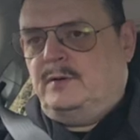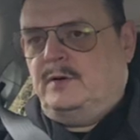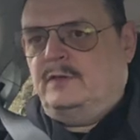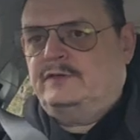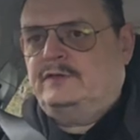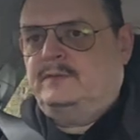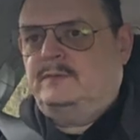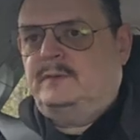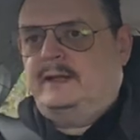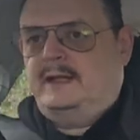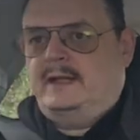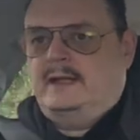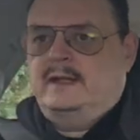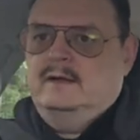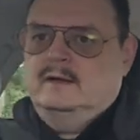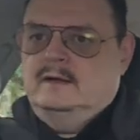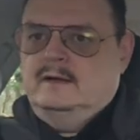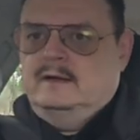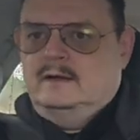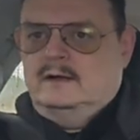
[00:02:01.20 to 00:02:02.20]
possibly
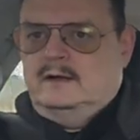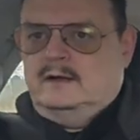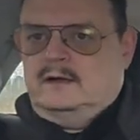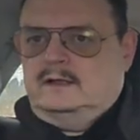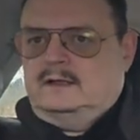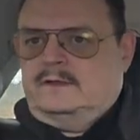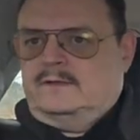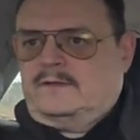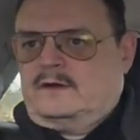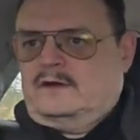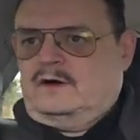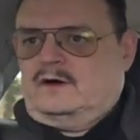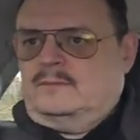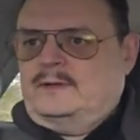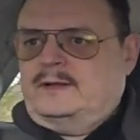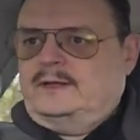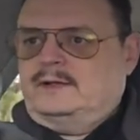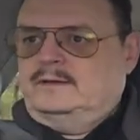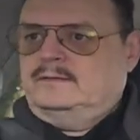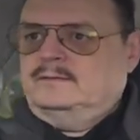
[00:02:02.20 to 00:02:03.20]
another
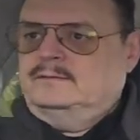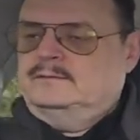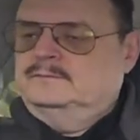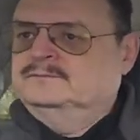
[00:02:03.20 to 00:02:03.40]
comment.